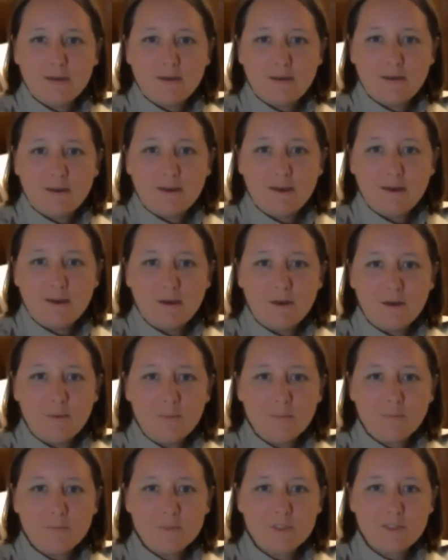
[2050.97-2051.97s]

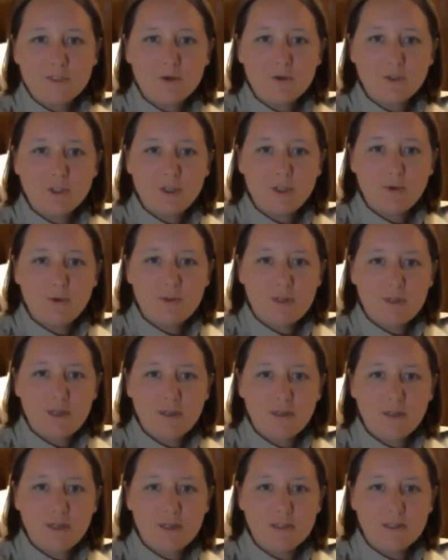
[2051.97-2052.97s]
So do you
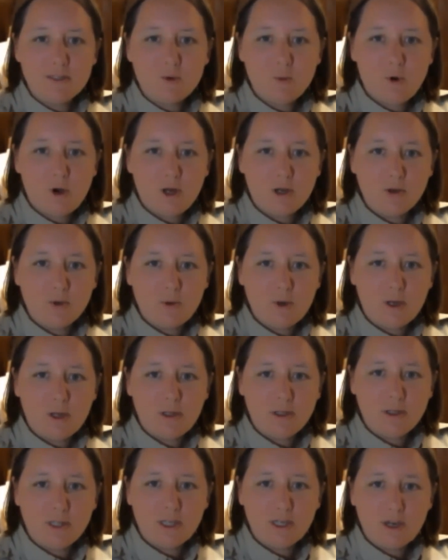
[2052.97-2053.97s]
think, is the water
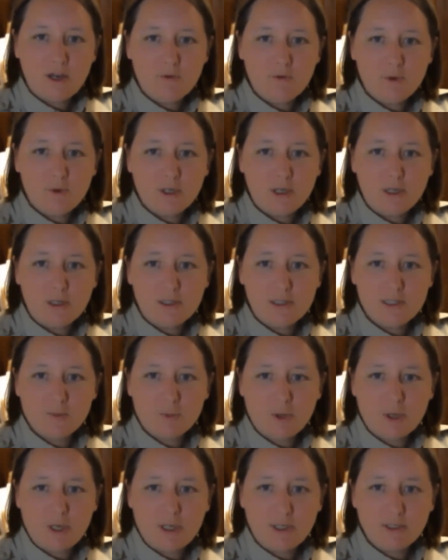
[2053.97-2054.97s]
quality of Wakulla
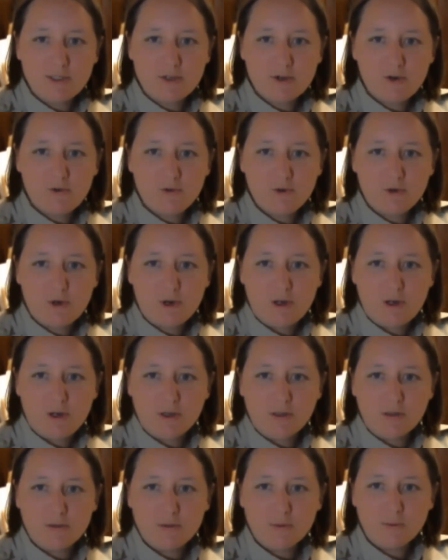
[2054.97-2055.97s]
Springs
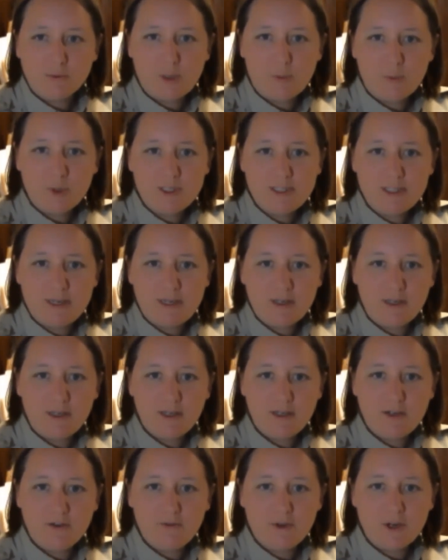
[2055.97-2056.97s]
overall
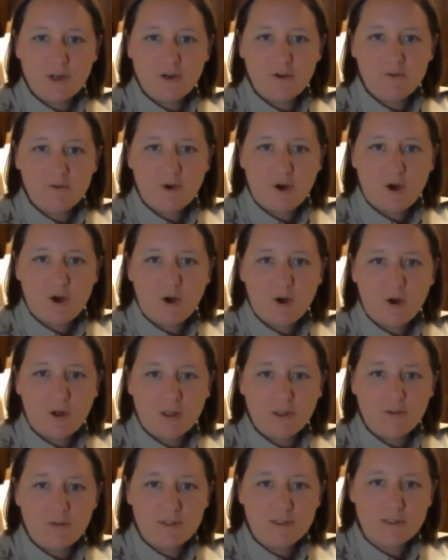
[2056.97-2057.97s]
representative of
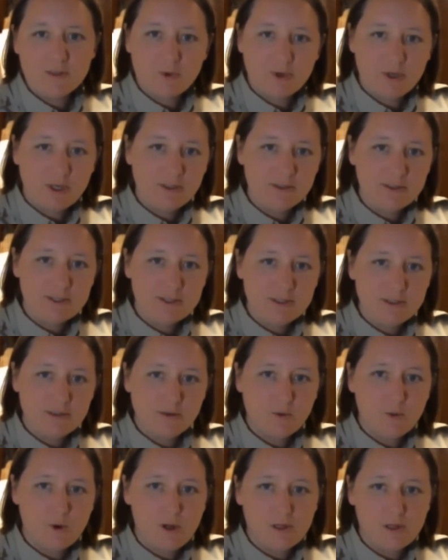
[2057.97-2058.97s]
all of the springs
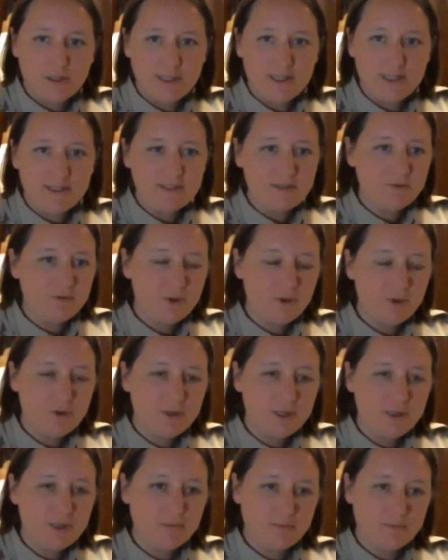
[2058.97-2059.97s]
qualities in Florida?